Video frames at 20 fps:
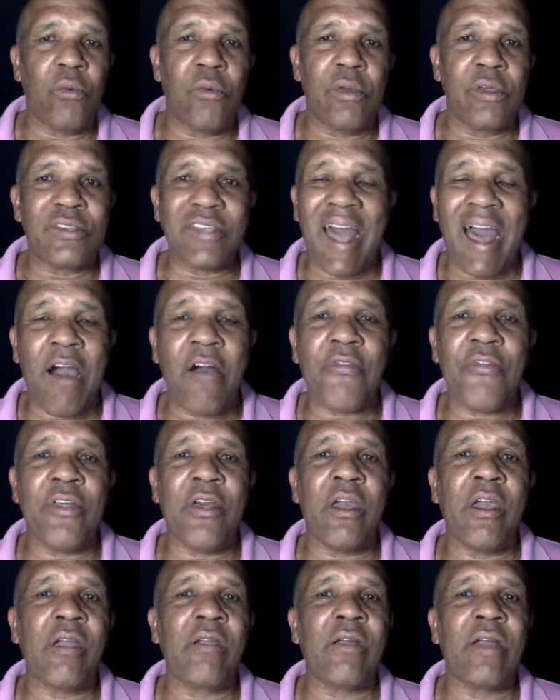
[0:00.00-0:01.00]
is out
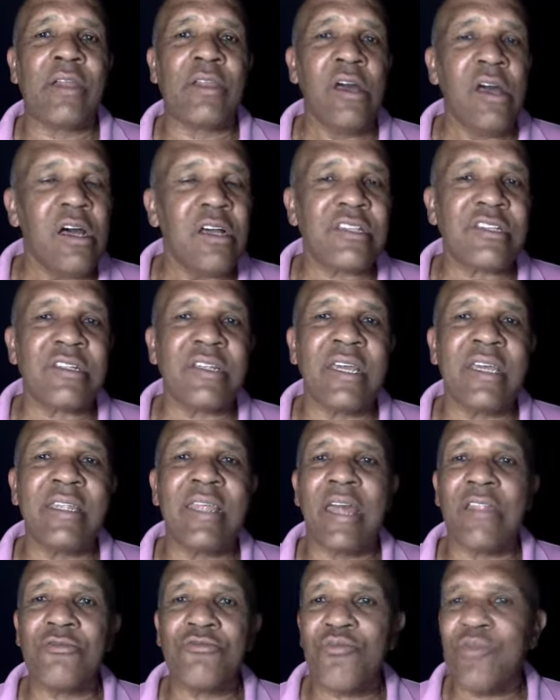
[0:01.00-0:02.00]
there and hustling
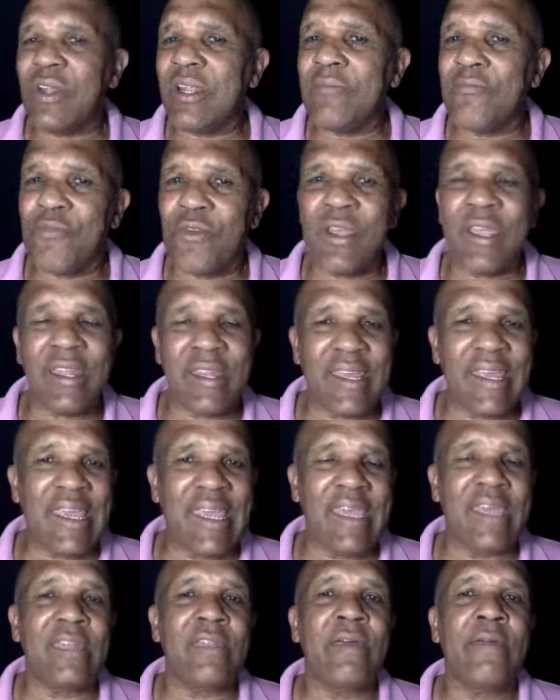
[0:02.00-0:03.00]
and really bringing
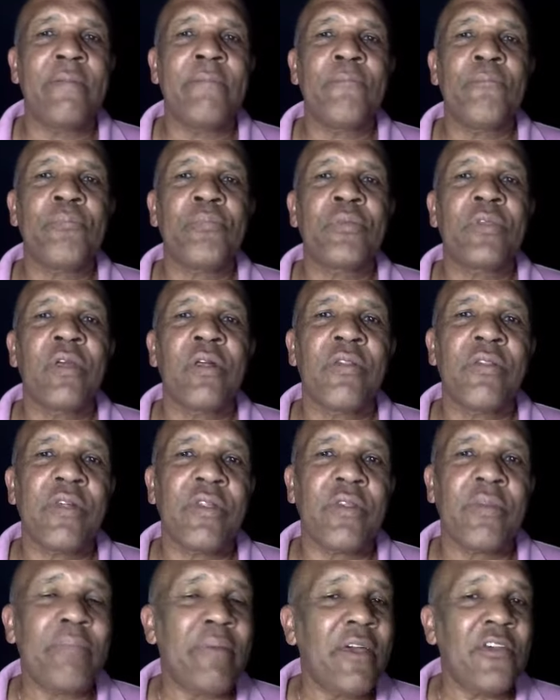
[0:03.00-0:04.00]
in
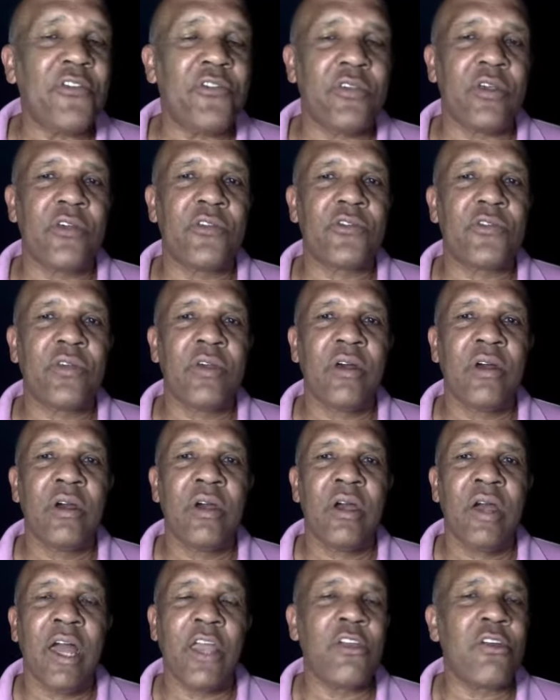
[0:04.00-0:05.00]
the business.
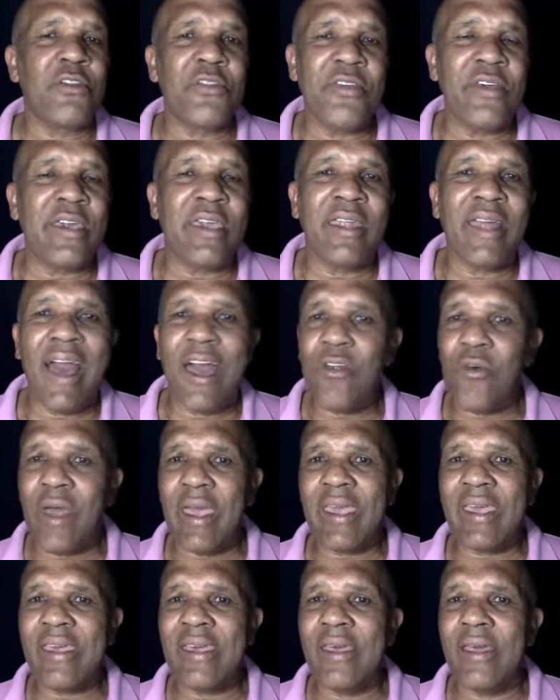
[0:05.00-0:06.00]
And you're thinking,
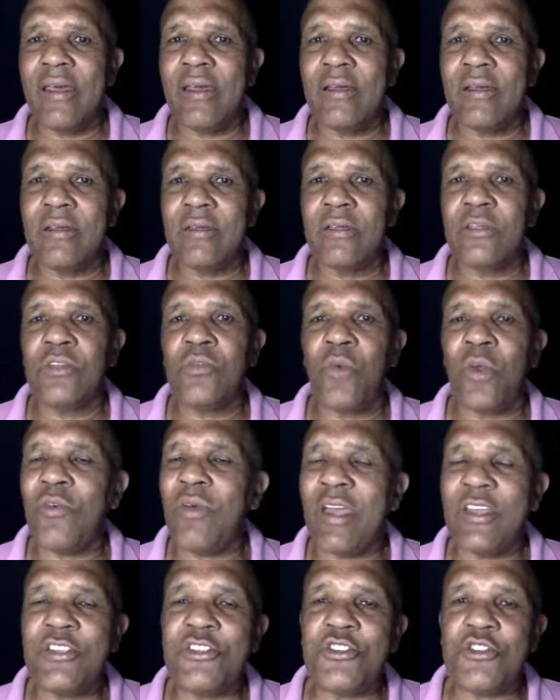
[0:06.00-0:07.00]
what do
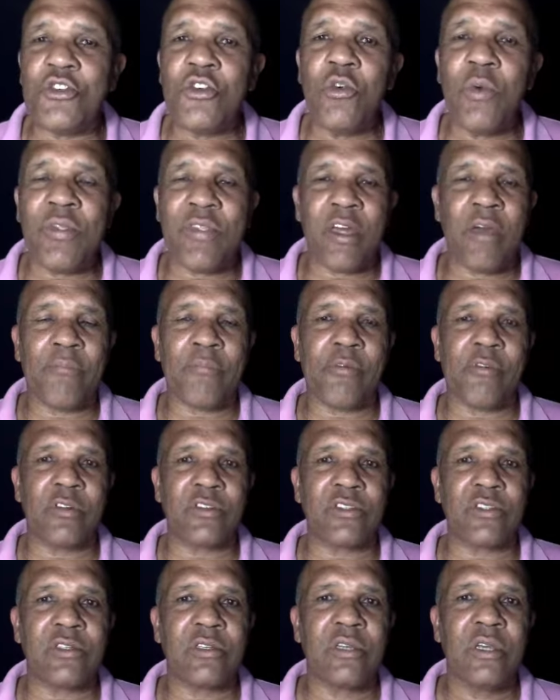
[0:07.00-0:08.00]
I do with that
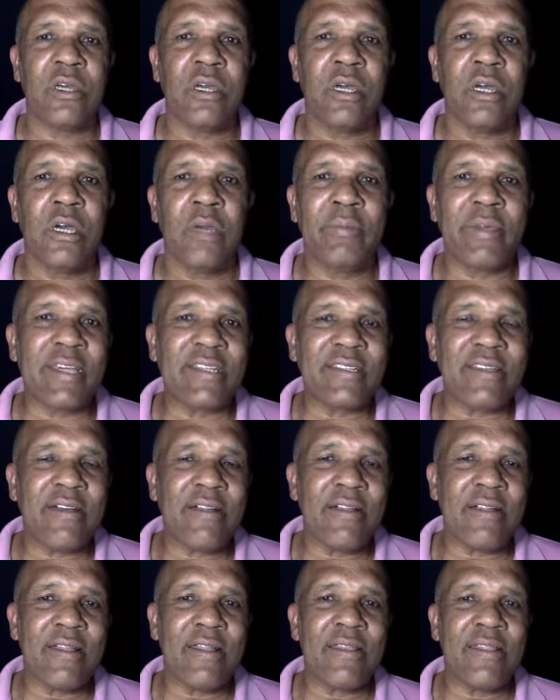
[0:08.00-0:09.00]
person? Because
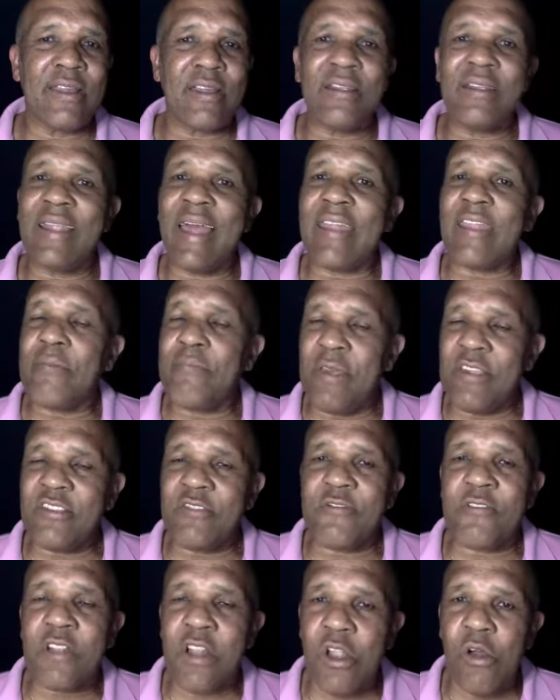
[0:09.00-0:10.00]
they're like that piece
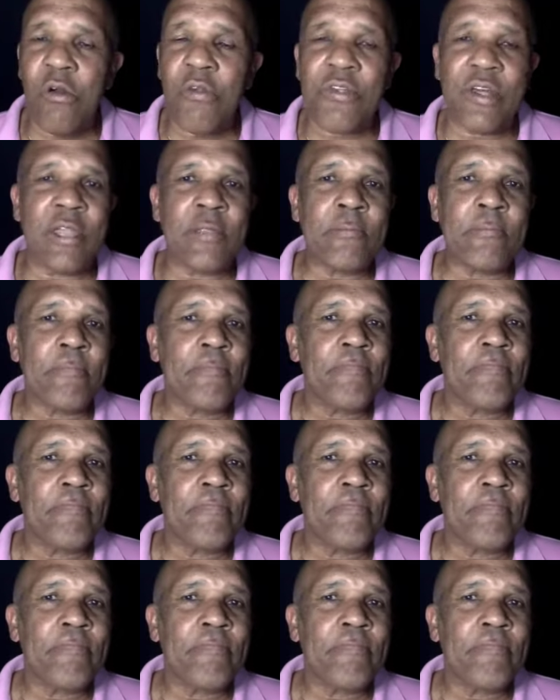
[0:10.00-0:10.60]
of clothing.